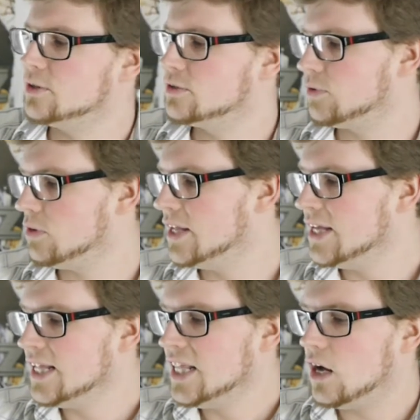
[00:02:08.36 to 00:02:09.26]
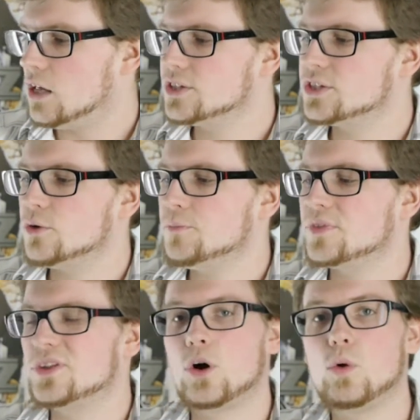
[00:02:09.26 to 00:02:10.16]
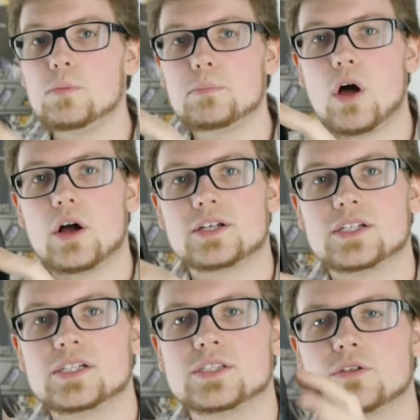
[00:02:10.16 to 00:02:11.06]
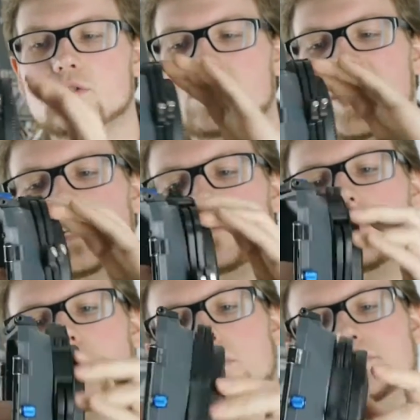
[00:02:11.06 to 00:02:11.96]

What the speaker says: useful. Also, the whole block is rotatable.